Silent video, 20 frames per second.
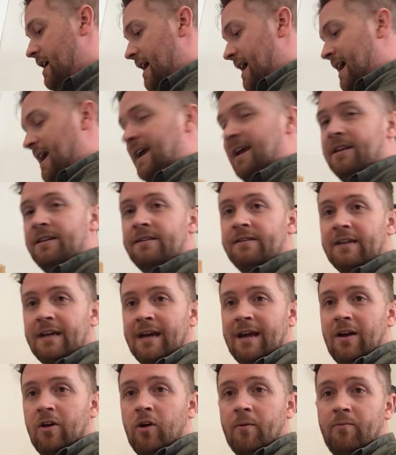And
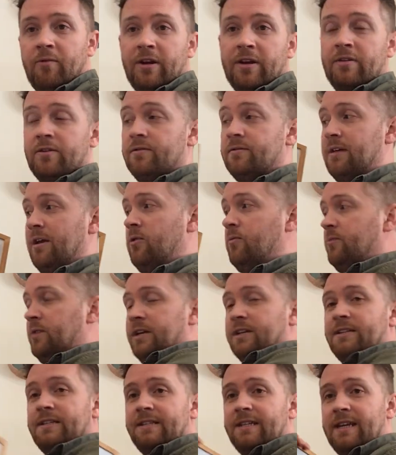I hope we
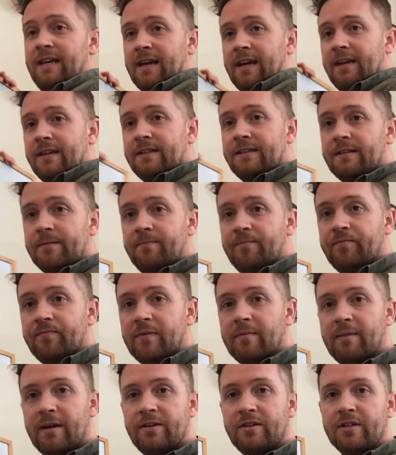can see it.
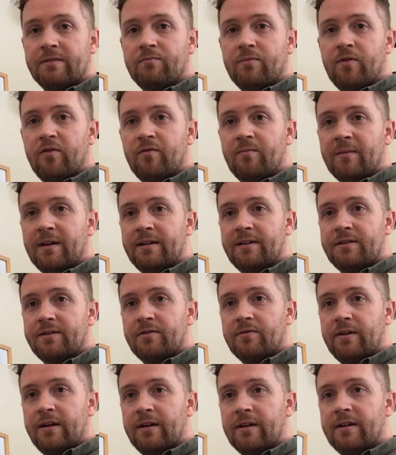I might just move my
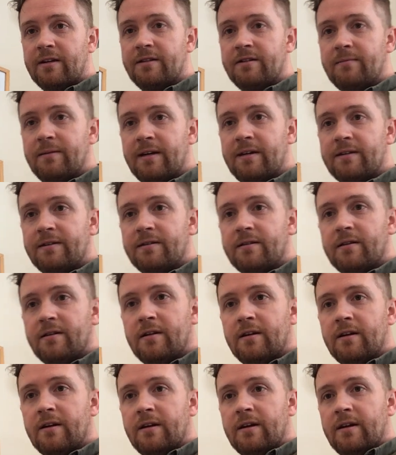screen a little bit.
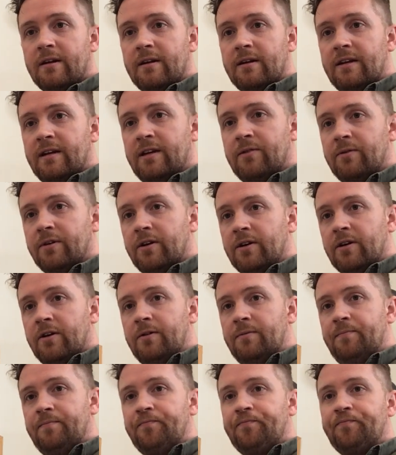Here we
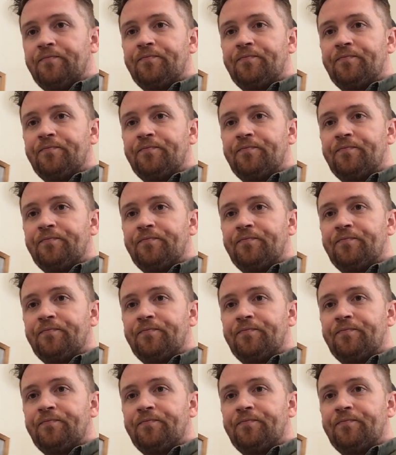go.